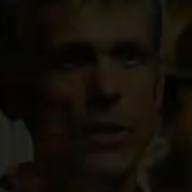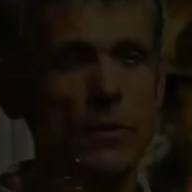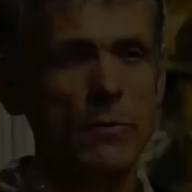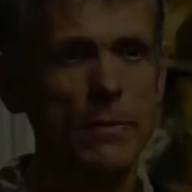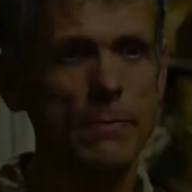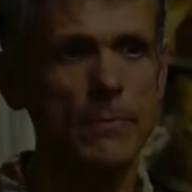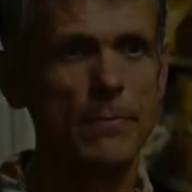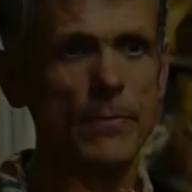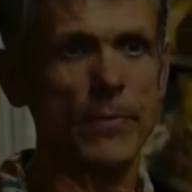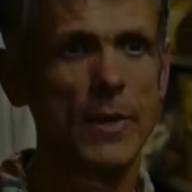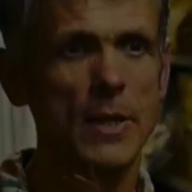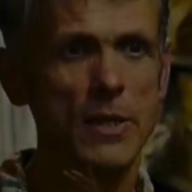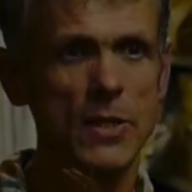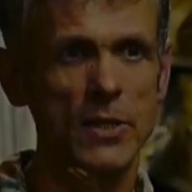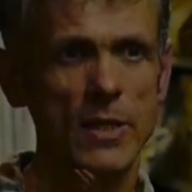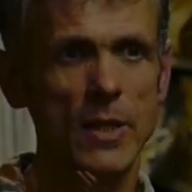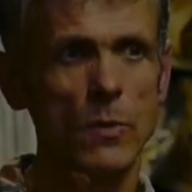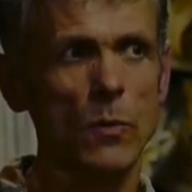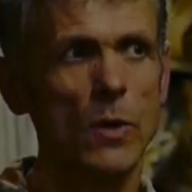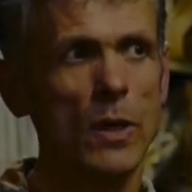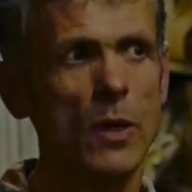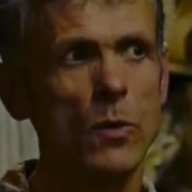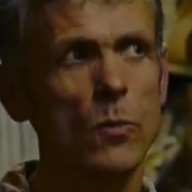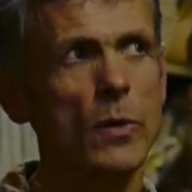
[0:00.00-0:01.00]
interim and to
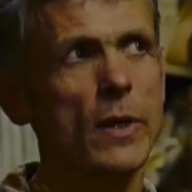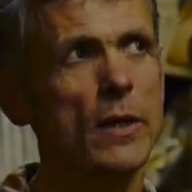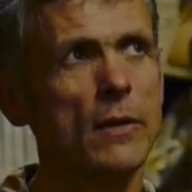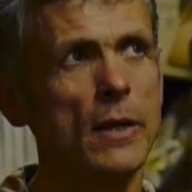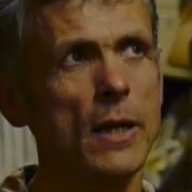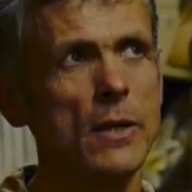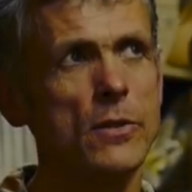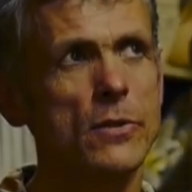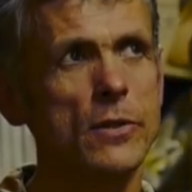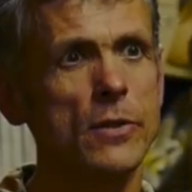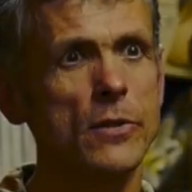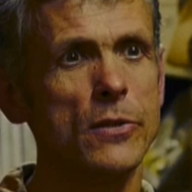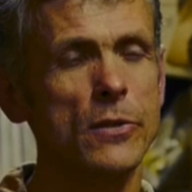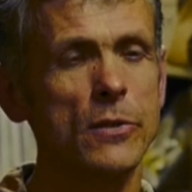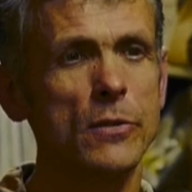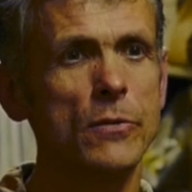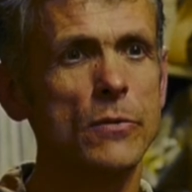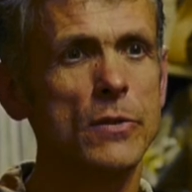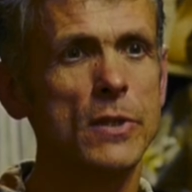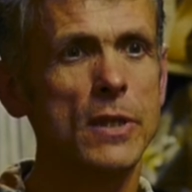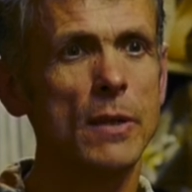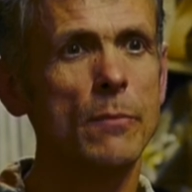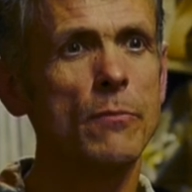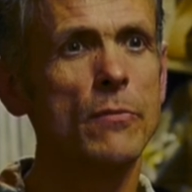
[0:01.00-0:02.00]
see whether we could actually
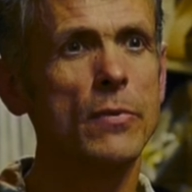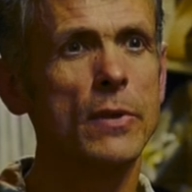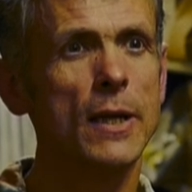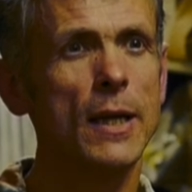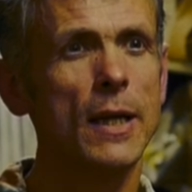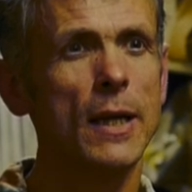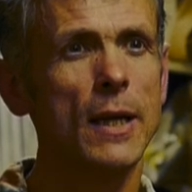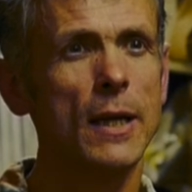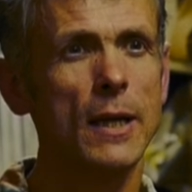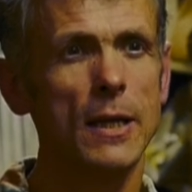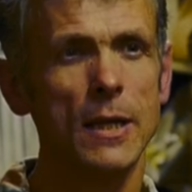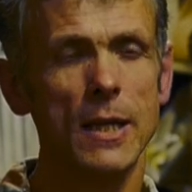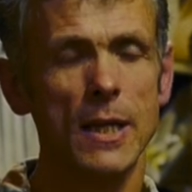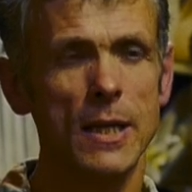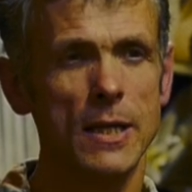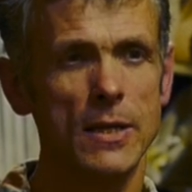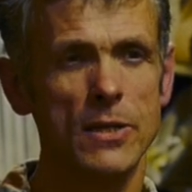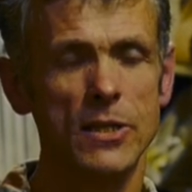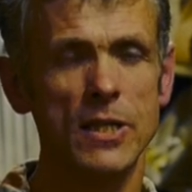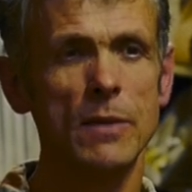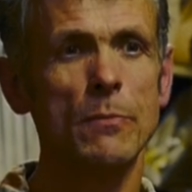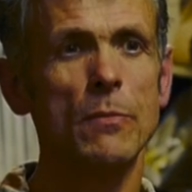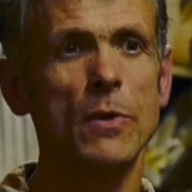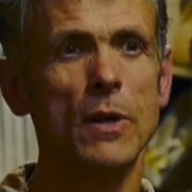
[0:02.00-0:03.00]
do something
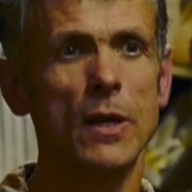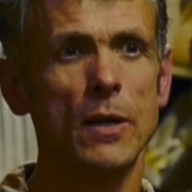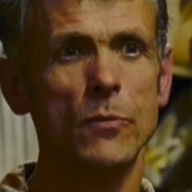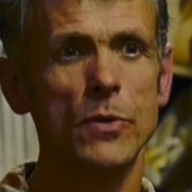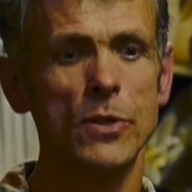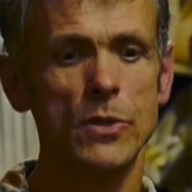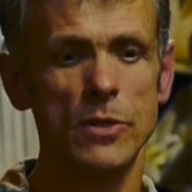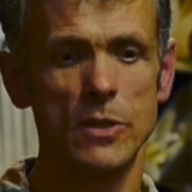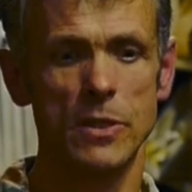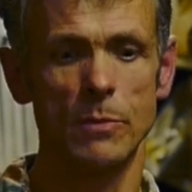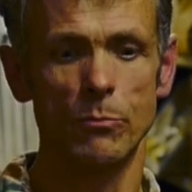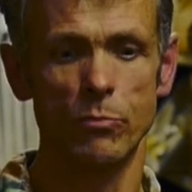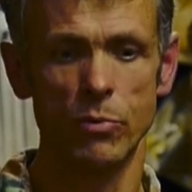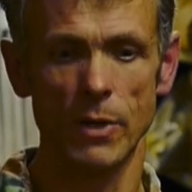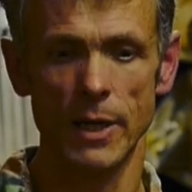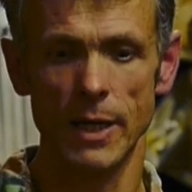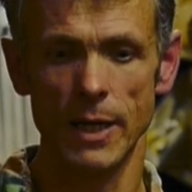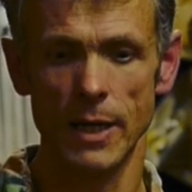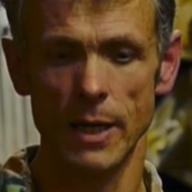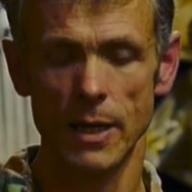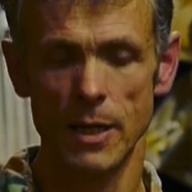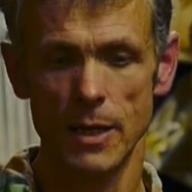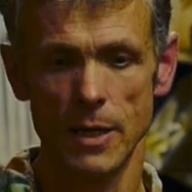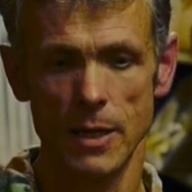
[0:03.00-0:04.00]
similar, which is to
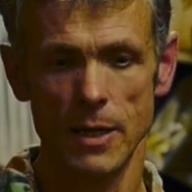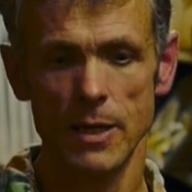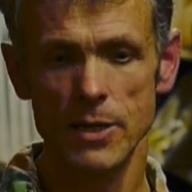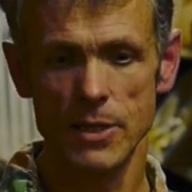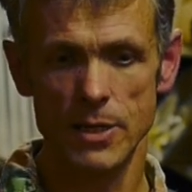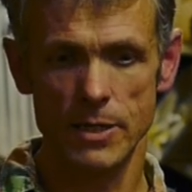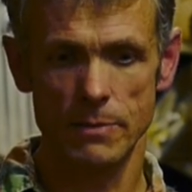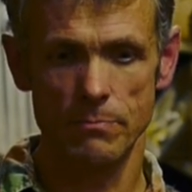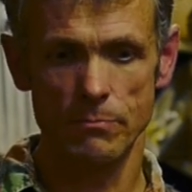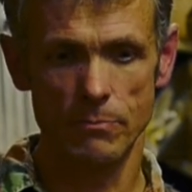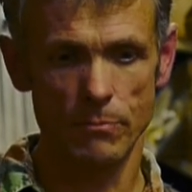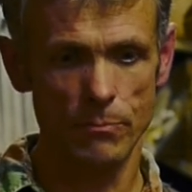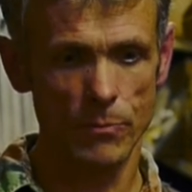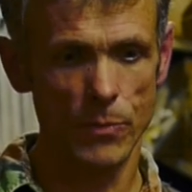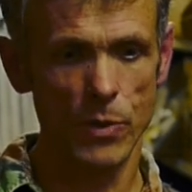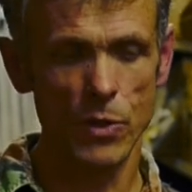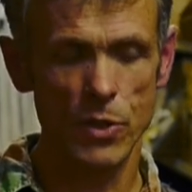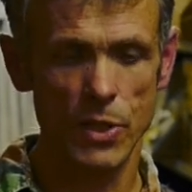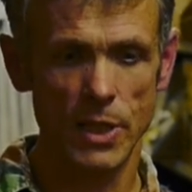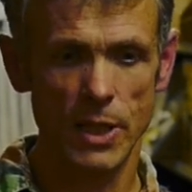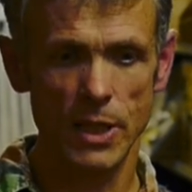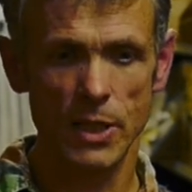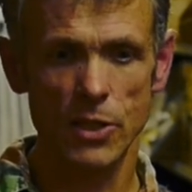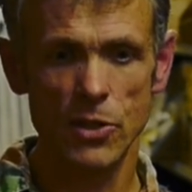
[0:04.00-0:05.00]
bring
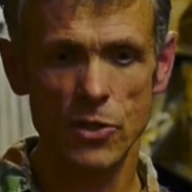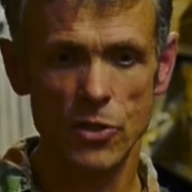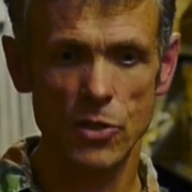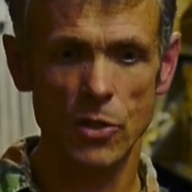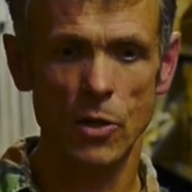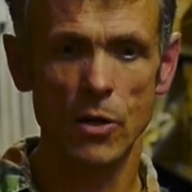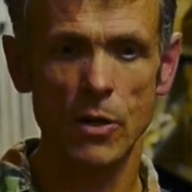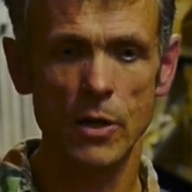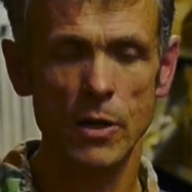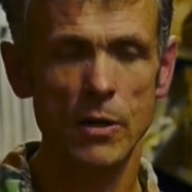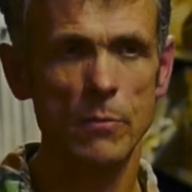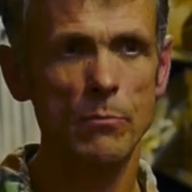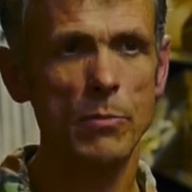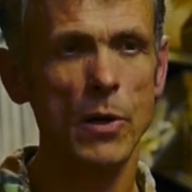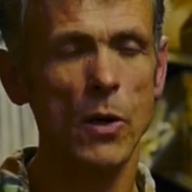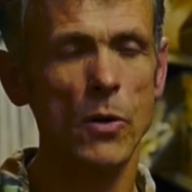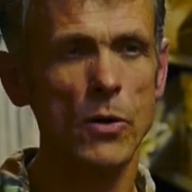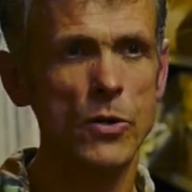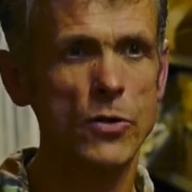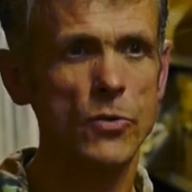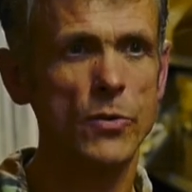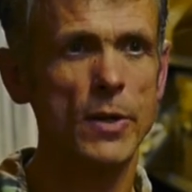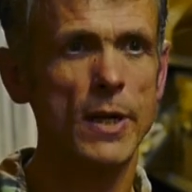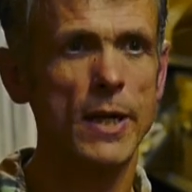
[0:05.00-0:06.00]
music and song and
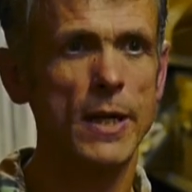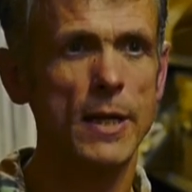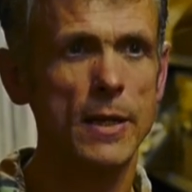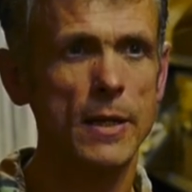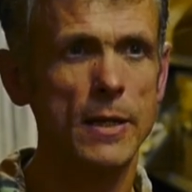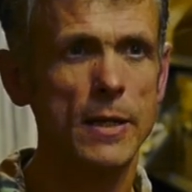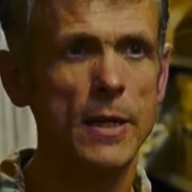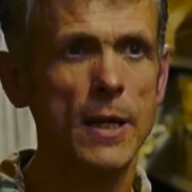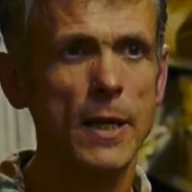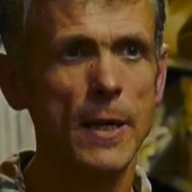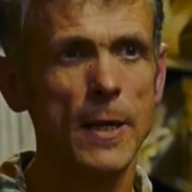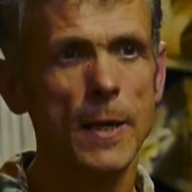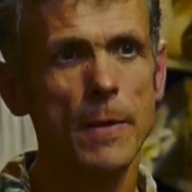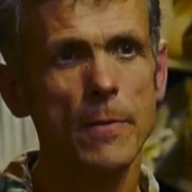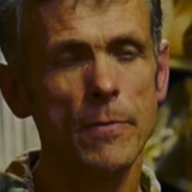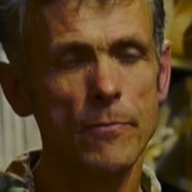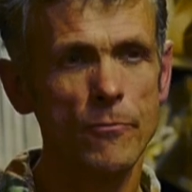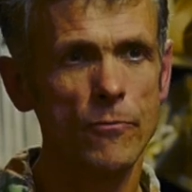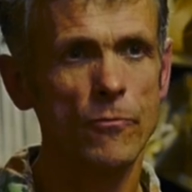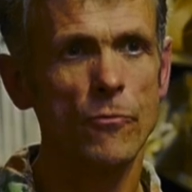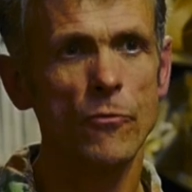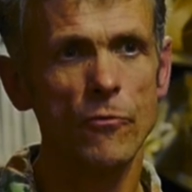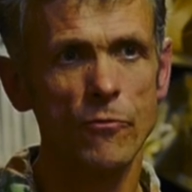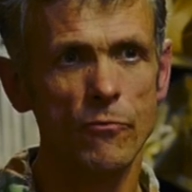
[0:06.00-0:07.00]
poetry and
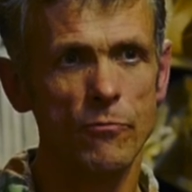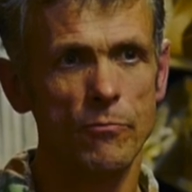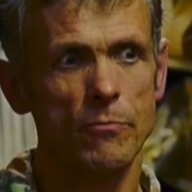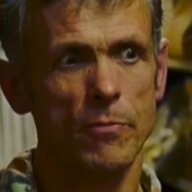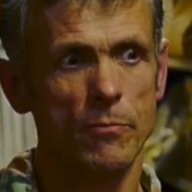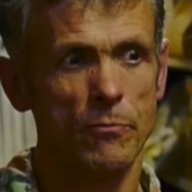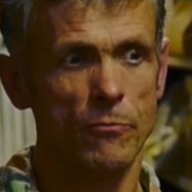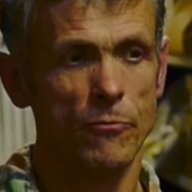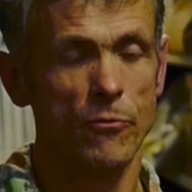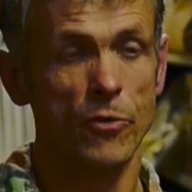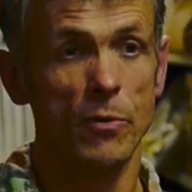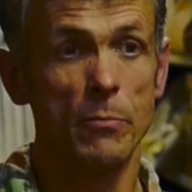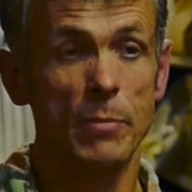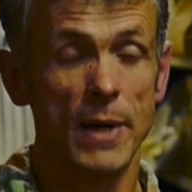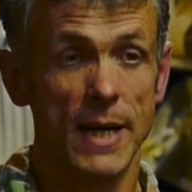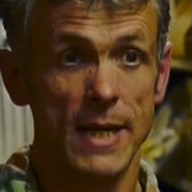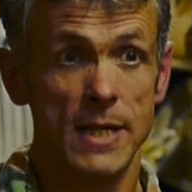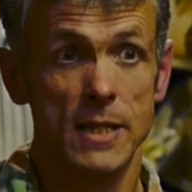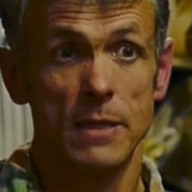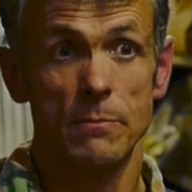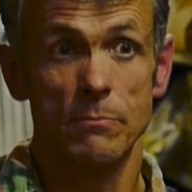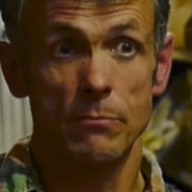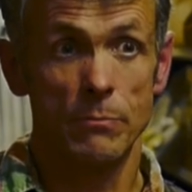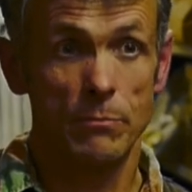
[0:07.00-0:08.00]

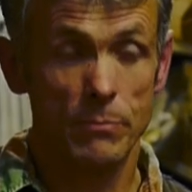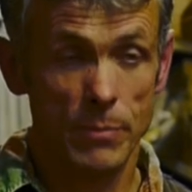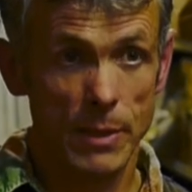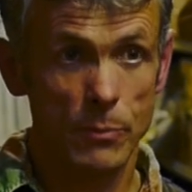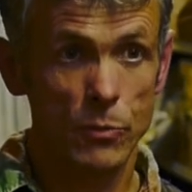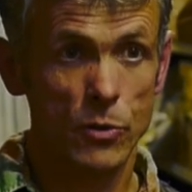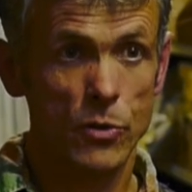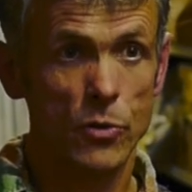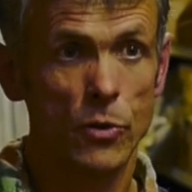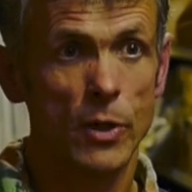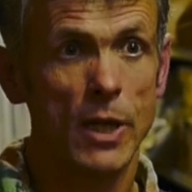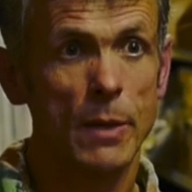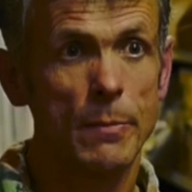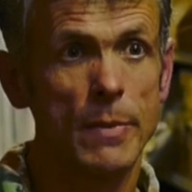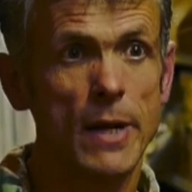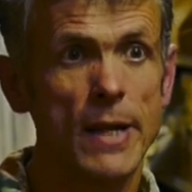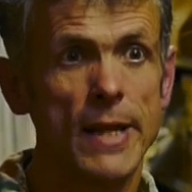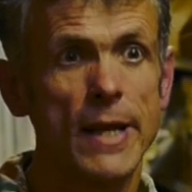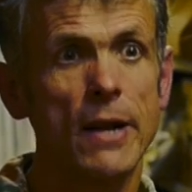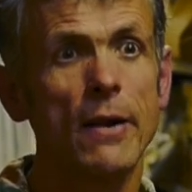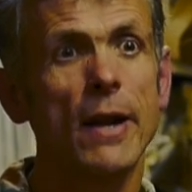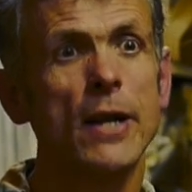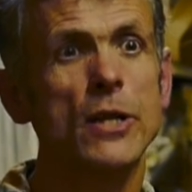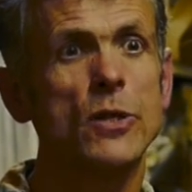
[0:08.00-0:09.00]
verbatim people talking
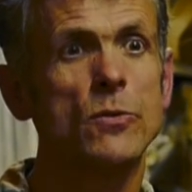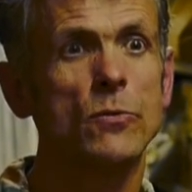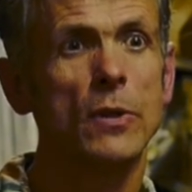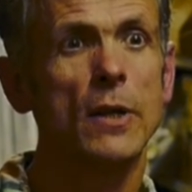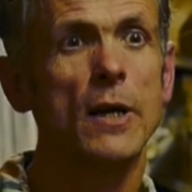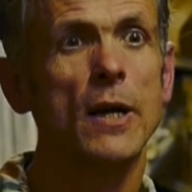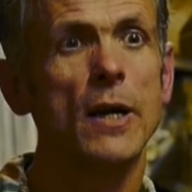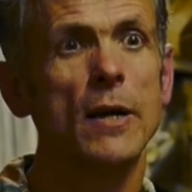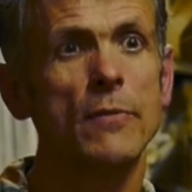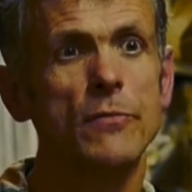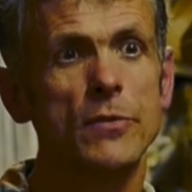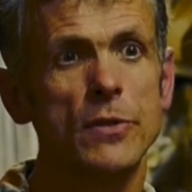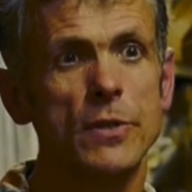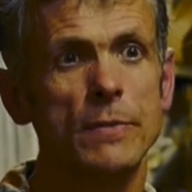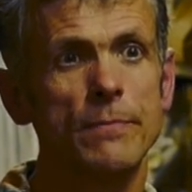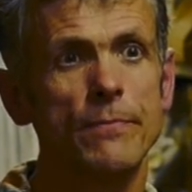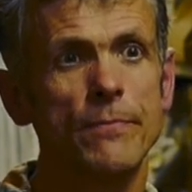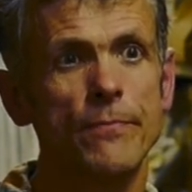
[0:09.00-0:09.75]
about their actual lives.